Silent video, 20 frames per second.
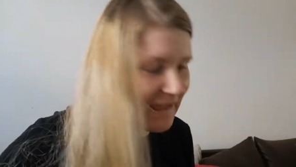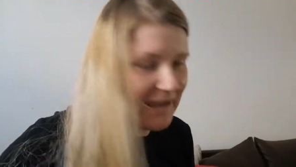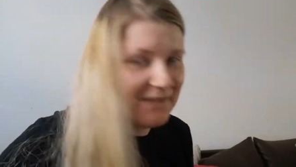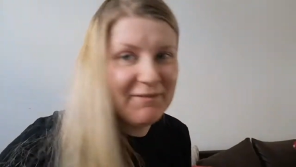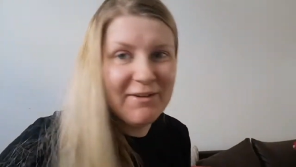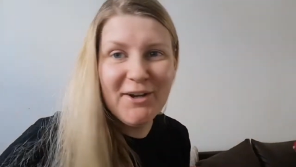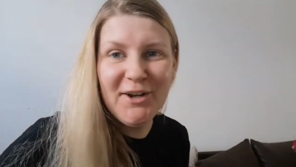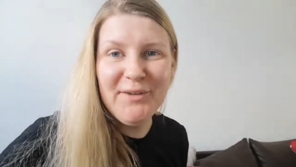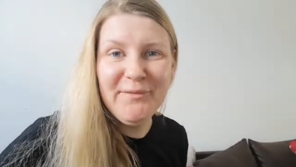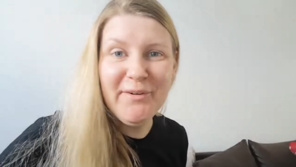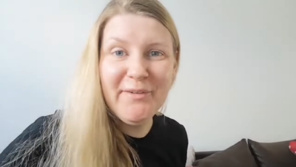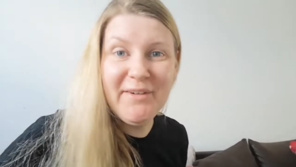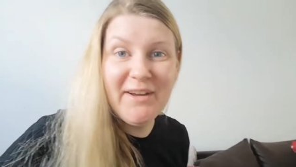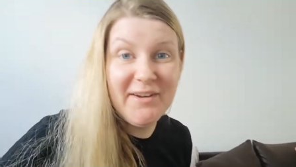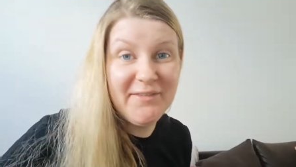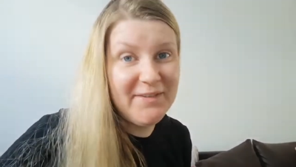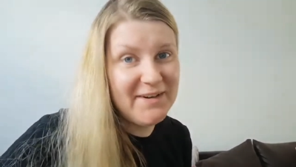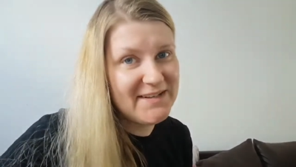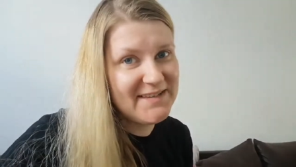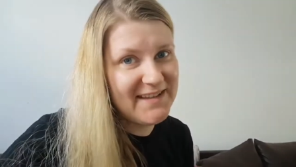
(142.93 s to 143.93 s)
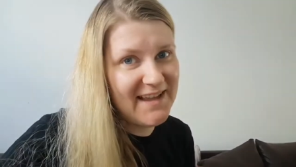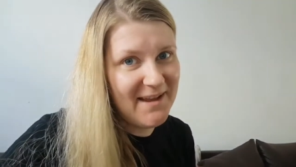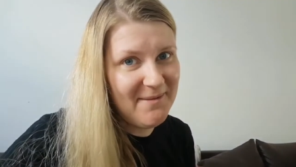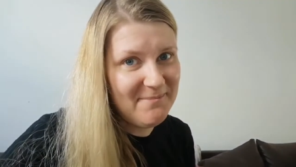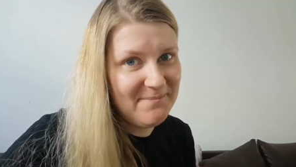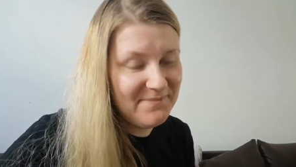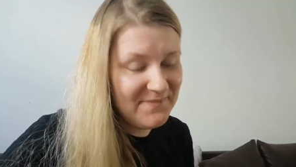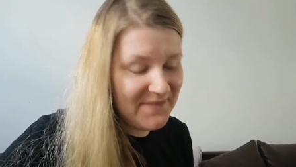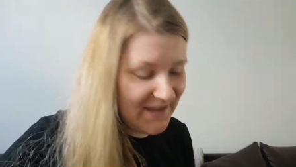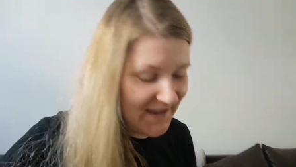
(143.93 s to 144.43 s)
We're going for very first
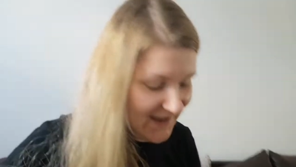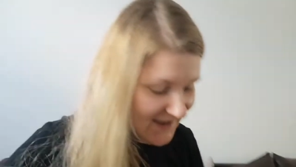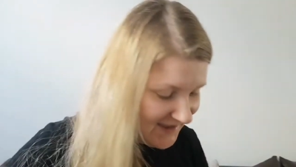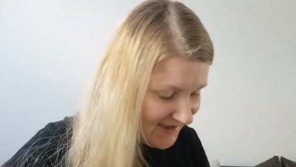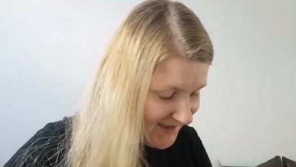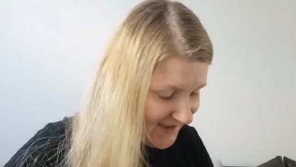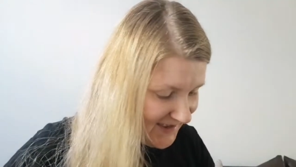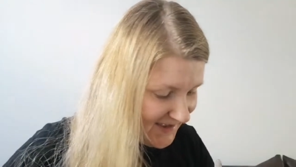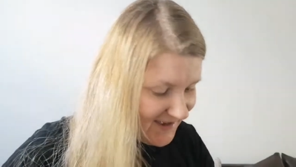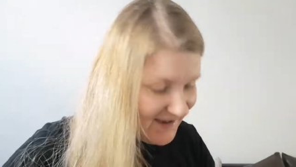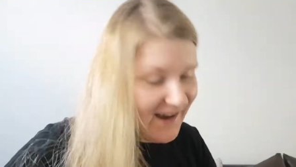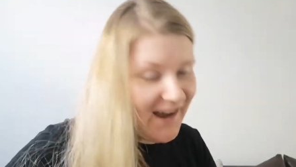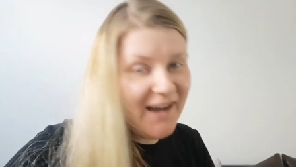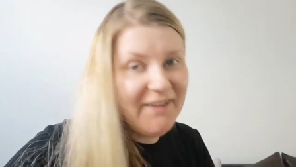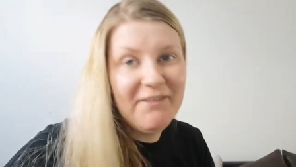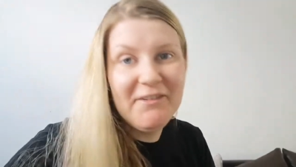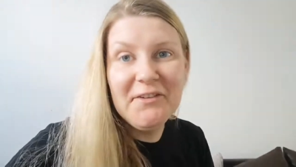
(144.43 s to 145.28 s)
time. I